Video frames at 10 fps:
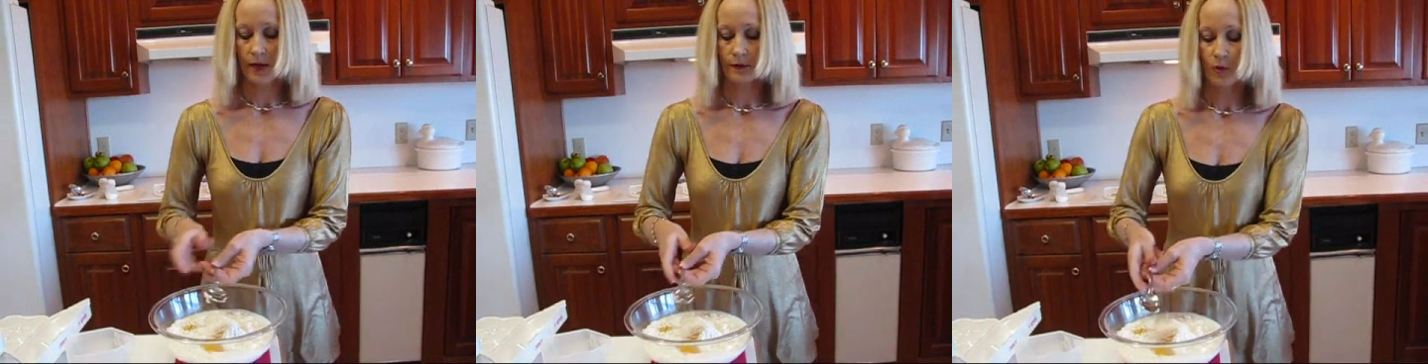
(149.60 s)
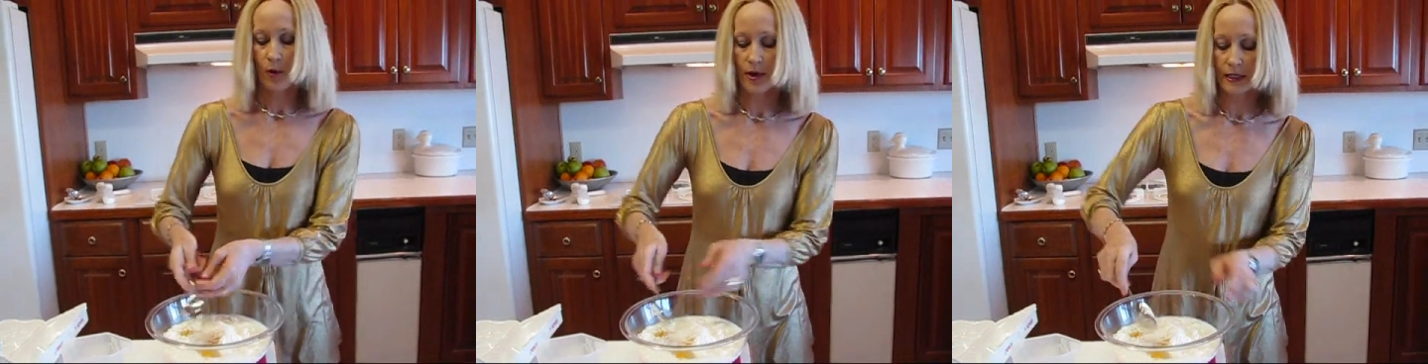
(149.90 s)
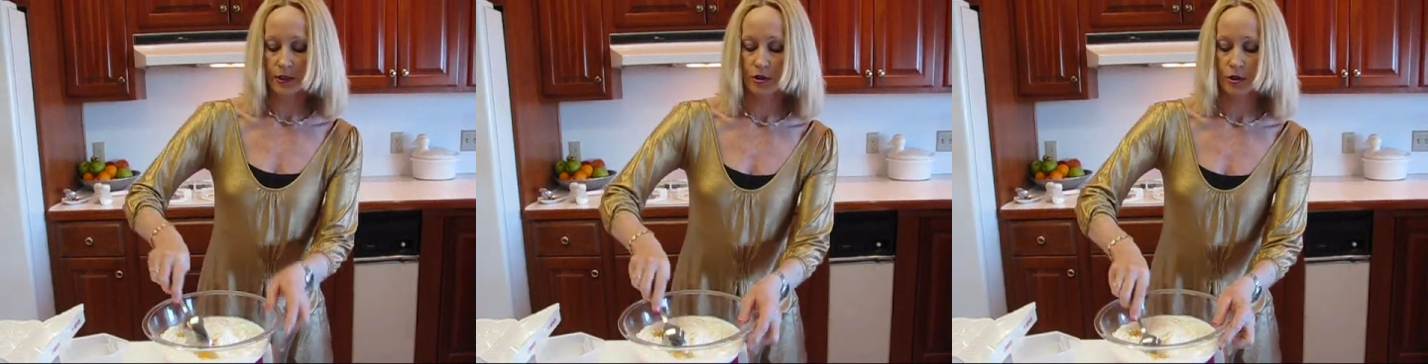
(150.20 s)
I would pour it
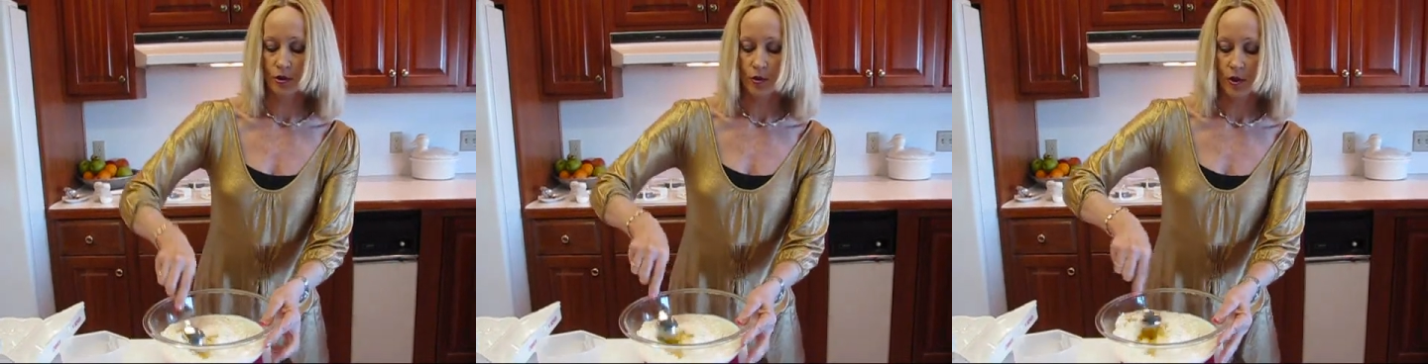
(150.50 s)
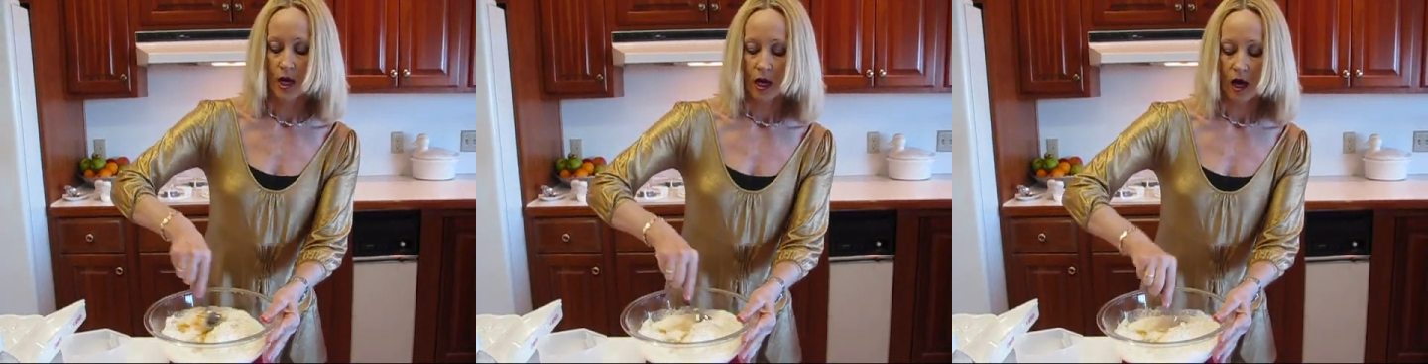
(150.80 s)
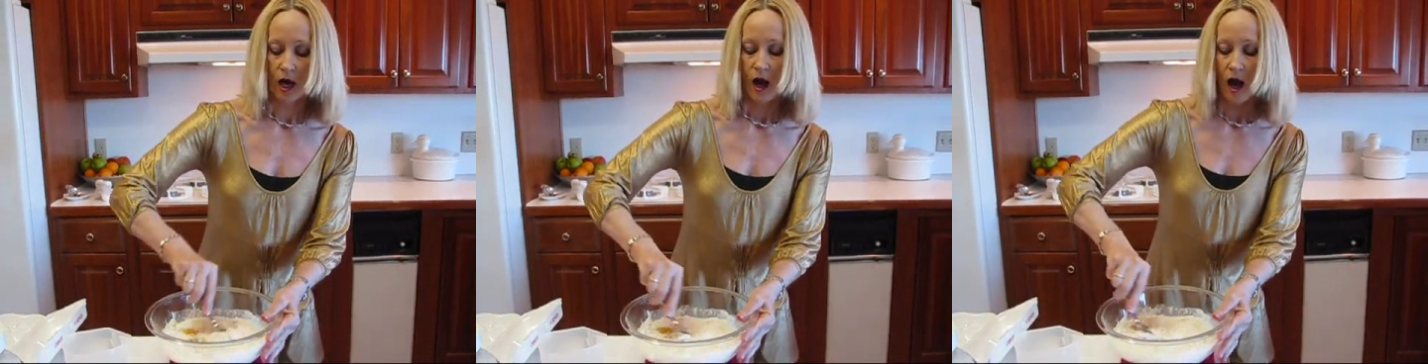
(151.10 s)
into a
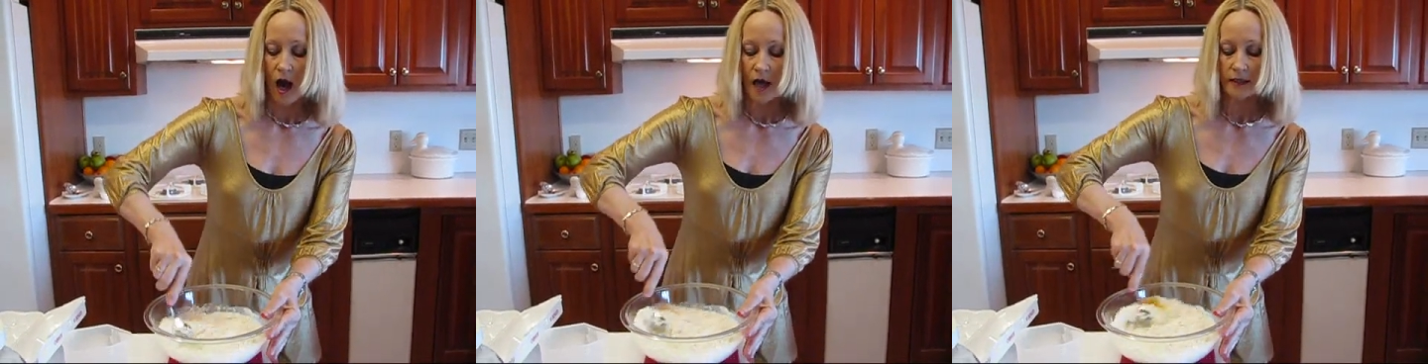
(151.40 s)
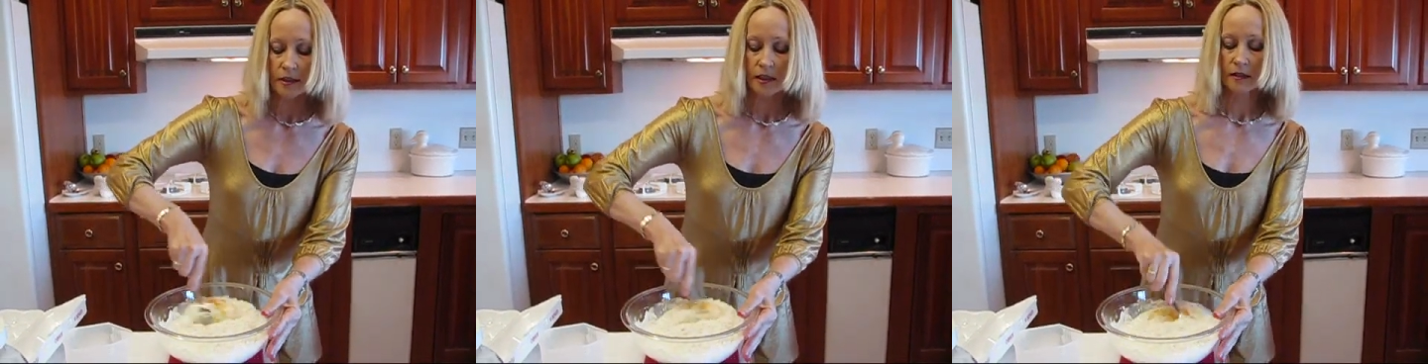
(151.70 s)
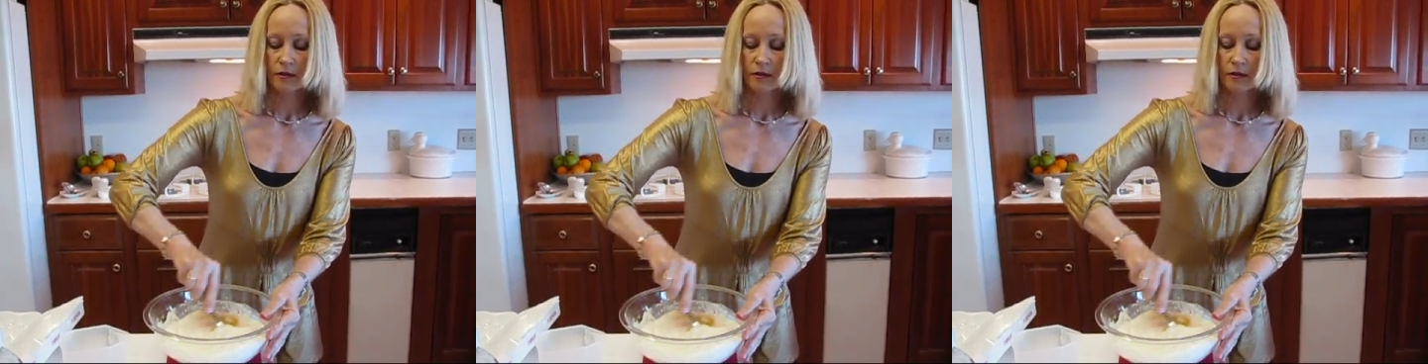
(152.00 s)
hot,